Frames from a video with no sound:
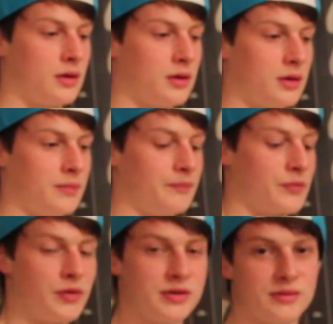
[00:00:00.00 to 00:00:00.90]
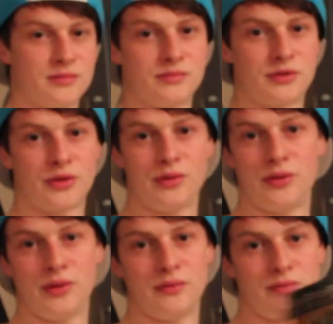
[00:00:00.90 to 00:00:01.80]
The reason I'm showing
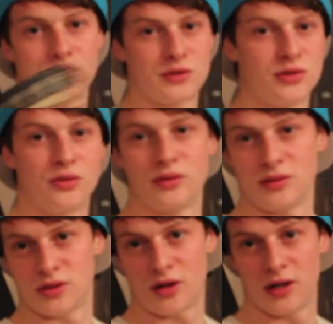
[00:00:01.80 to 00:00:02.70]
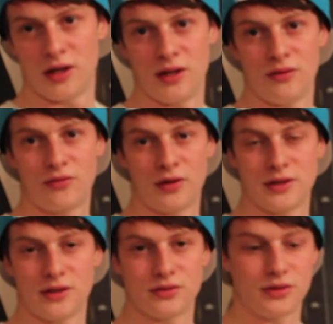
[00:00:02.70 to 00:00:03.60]
you it's not entirely front
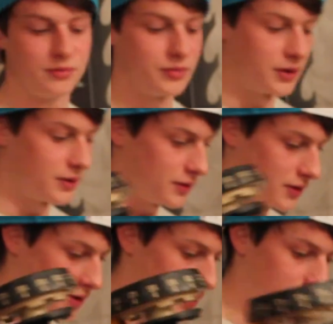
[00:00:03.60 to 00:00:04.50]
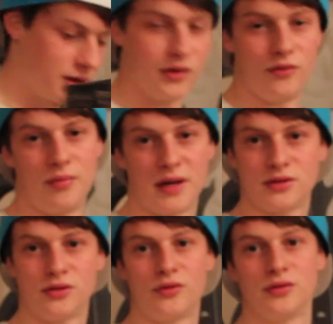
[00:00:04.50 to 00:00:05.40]
deltoid, but it kind of
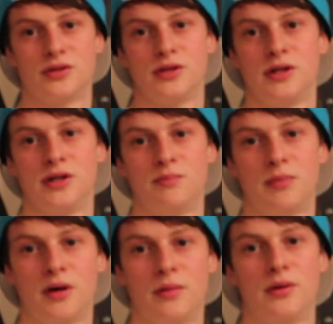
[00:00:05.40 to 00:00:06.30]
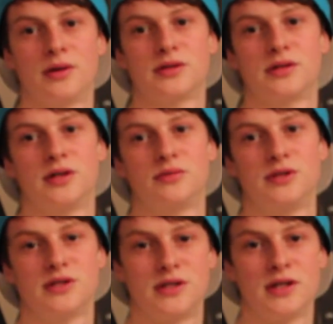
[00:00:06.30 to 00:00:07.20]
backs off onto the barbell exercise we
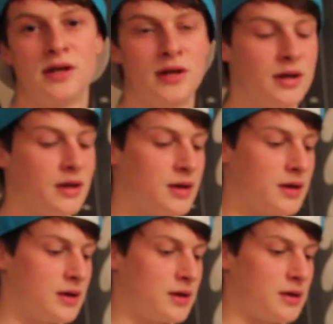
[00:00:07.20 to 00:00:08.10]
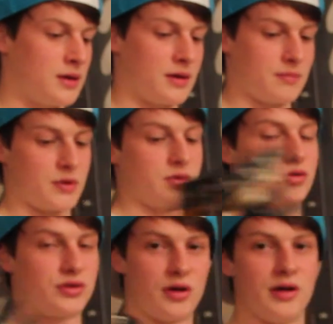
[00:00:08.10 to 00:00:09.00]
just did, because
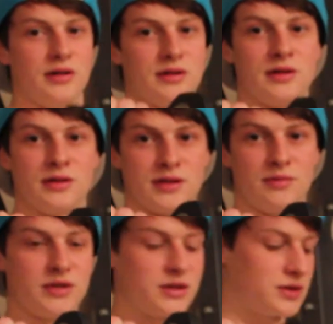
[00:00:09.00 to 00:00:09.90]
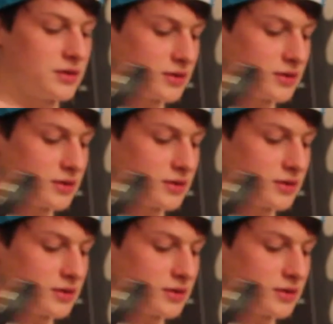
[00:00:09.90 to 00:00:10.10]
you start in the same position.